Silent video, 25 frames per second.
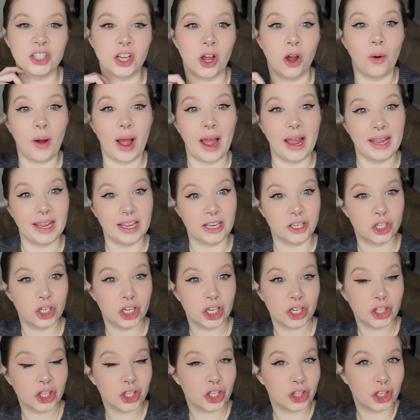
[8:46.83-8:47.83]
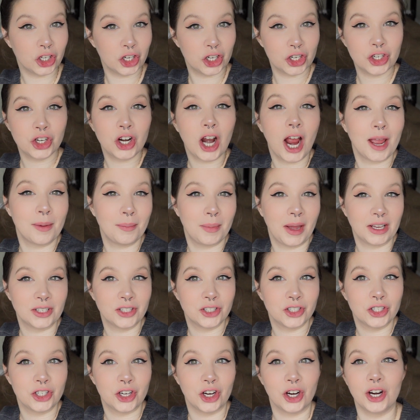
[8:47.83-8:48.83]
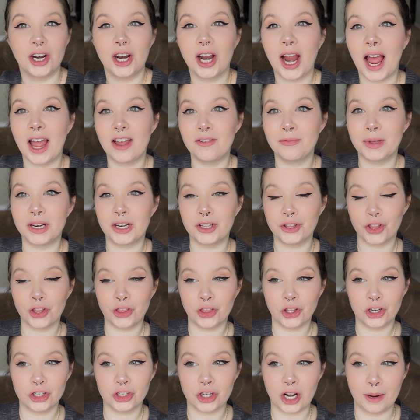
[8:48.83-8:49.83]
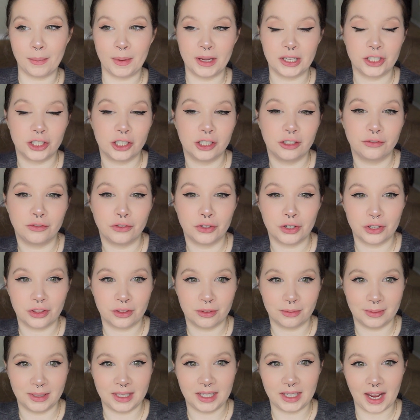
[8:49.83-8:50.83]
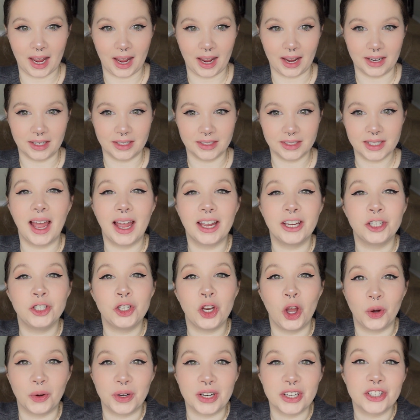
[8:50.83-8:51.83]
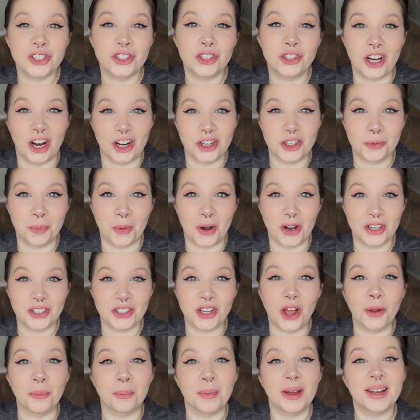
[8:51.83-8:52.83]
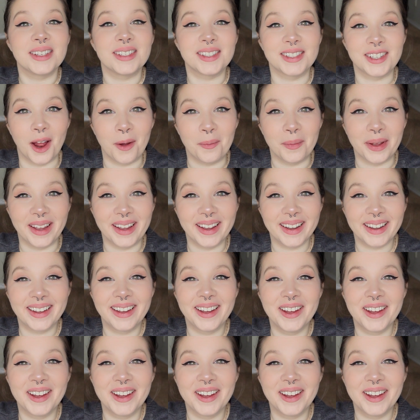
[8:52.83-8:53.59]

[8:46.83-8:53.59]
So I entered the third trimester. I've been in the third trimester for three days. I noticed stretch marks on my stomach,